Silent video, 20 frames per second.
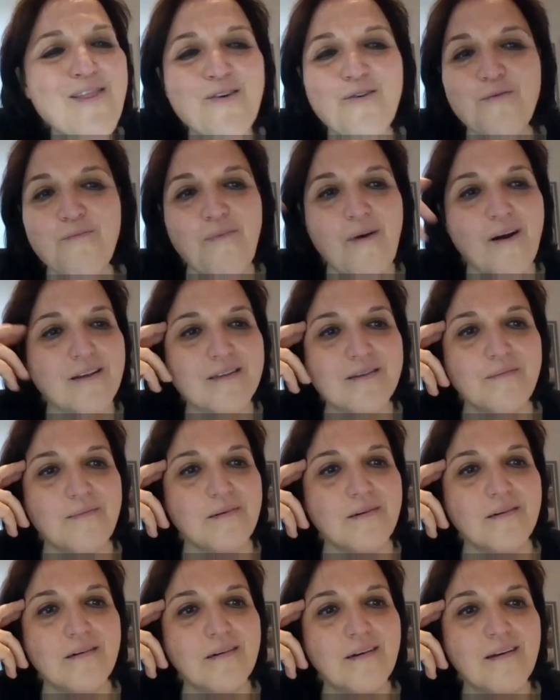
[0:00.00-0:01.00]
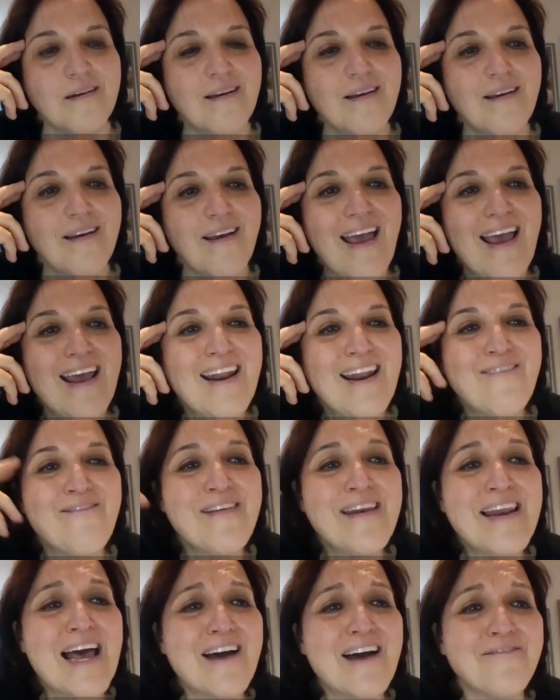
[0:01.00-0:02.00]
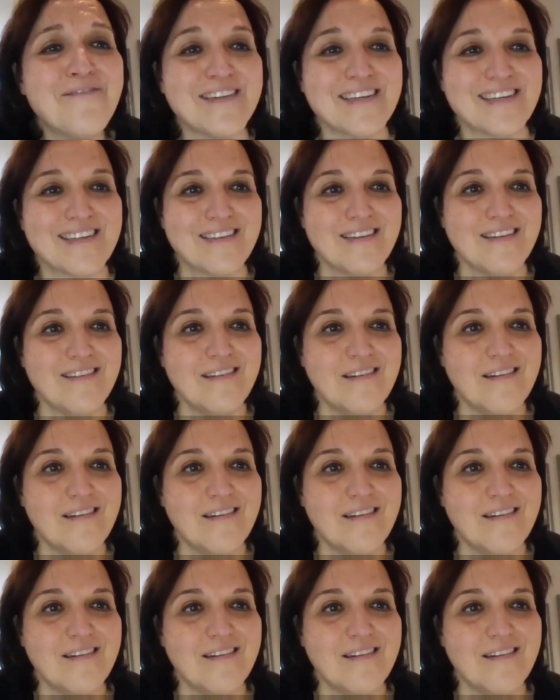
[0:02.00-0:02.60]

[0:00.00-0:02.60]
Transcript: thought possible. And I've loved it.